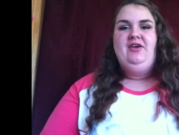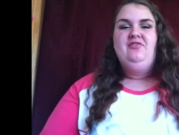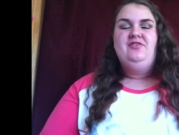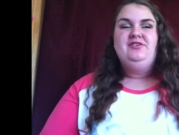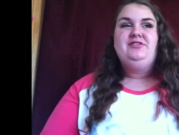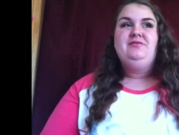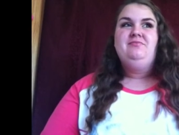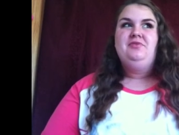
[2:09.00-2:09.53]

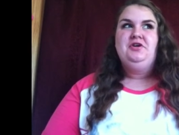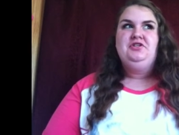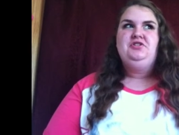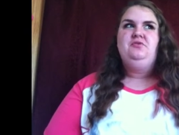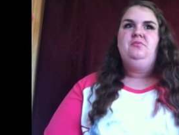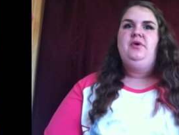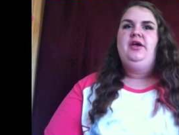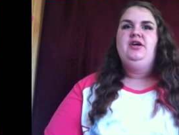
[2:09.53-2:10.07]
first
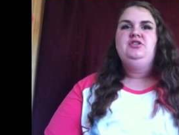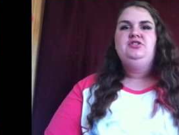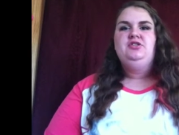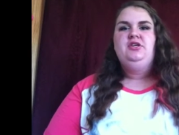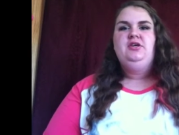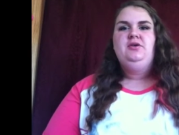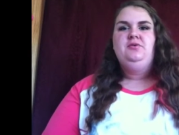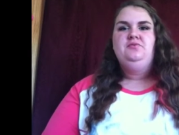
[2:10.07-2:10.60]
impression, we
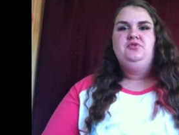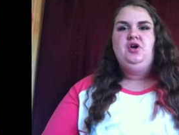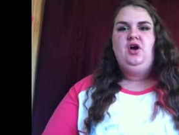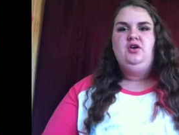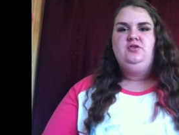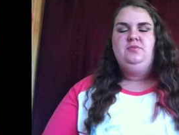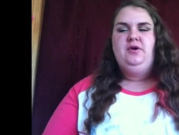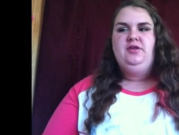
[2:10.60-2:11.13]
actually
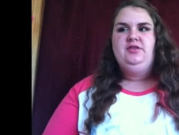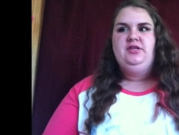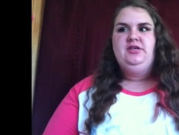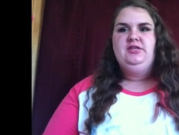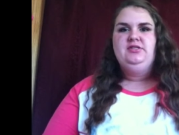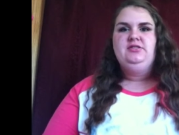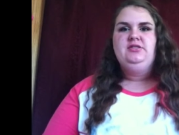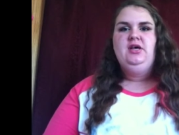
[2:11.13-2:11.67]
talked about
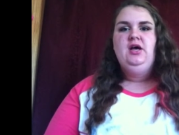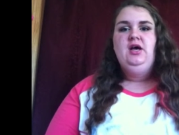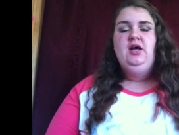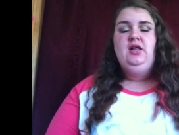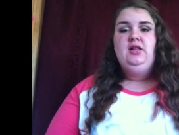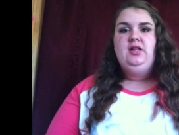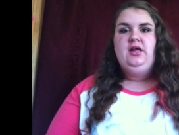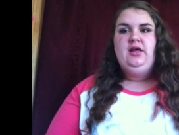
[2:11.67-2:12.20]
this
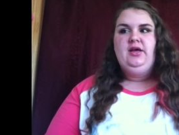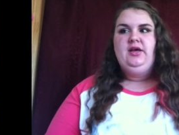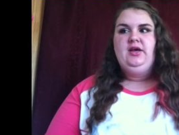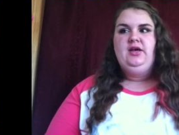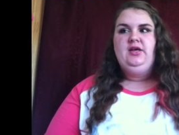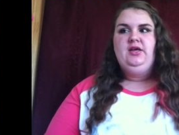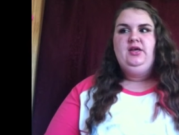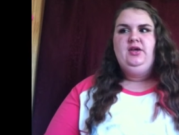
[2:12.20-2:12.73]
like
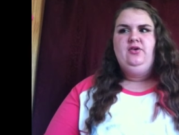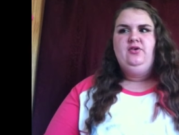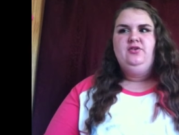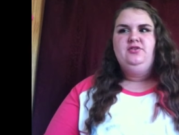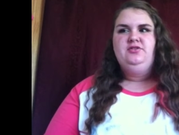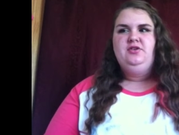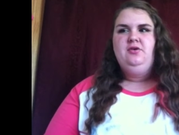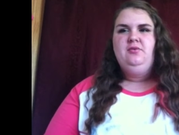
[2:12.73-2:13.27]
a year or
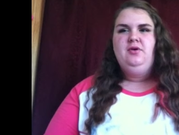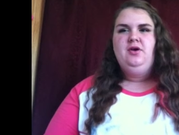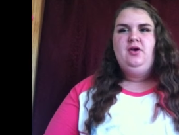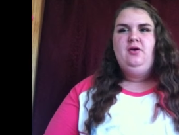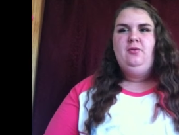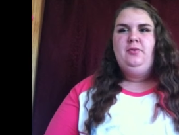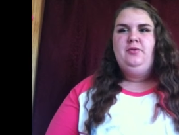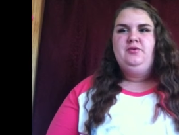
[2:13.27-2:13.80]
so
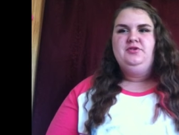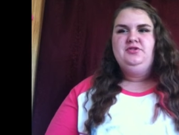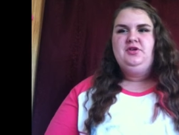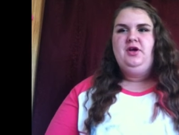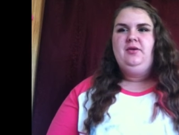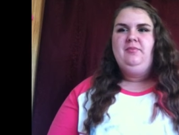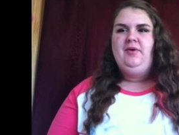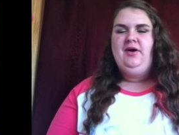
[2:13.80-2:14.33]
ago. We were just
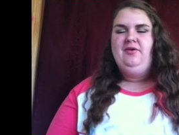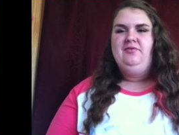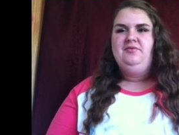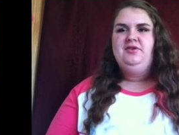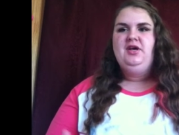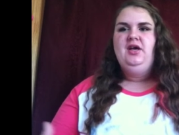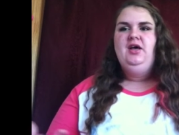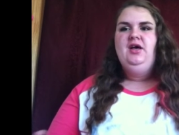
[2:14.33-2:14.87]
talking
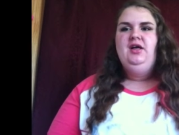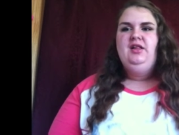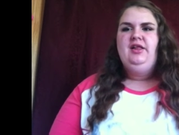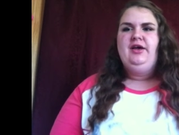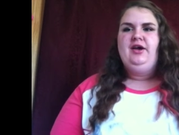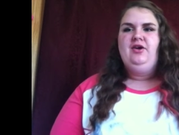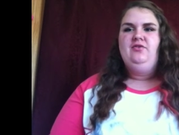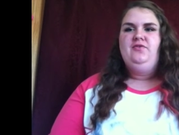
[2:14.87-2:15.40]
about
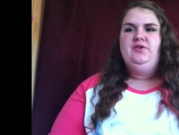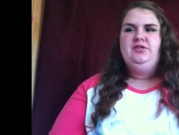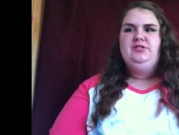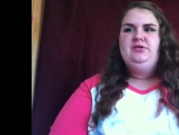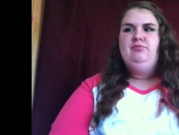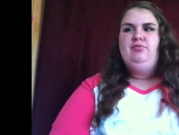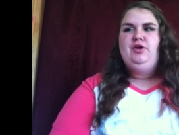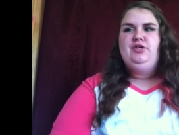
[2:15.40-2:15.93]
like our first
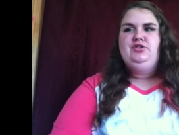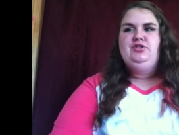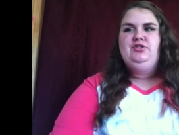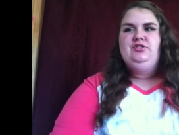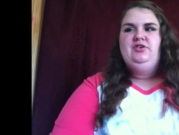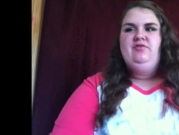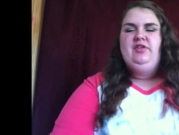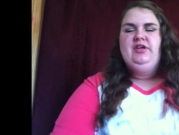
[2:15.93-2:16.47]

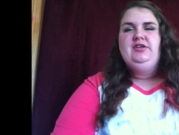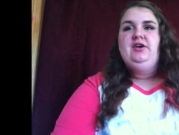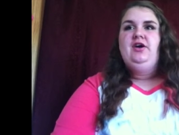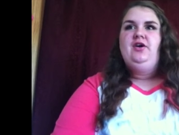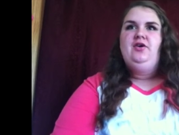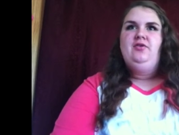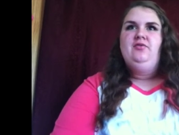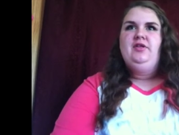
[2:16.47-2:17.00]
impressions of like
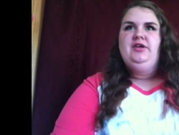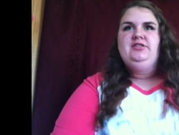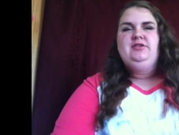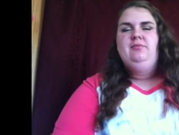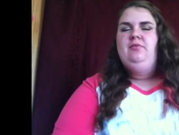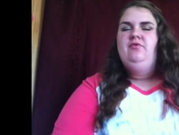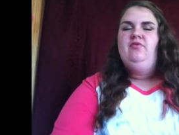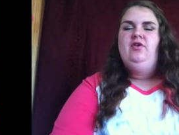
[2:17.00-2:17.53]
or like
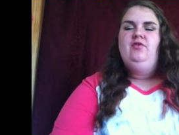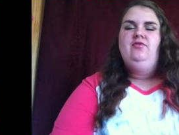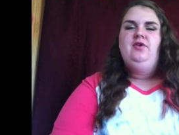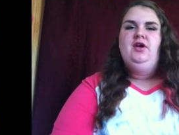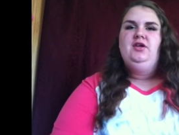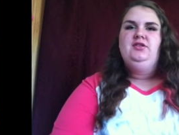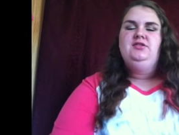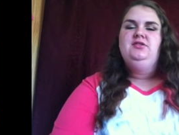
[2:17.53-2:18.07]
some of our
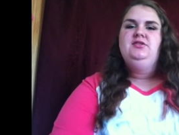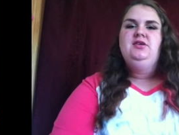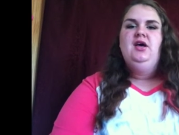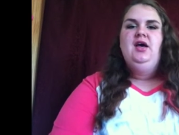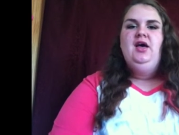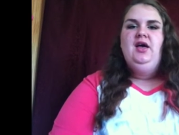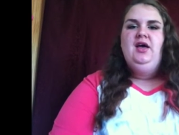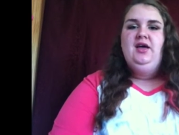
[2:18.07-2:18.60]
friends
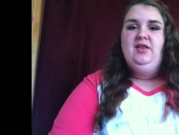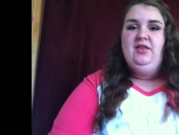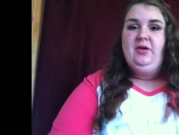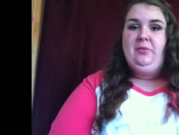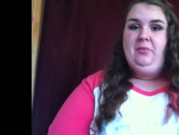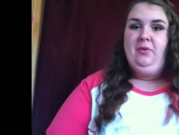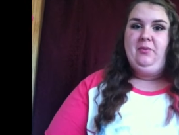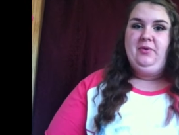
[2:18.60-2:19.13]
and
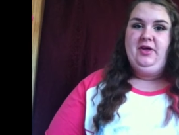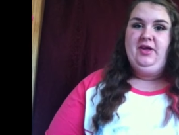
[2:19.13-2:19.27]
like what we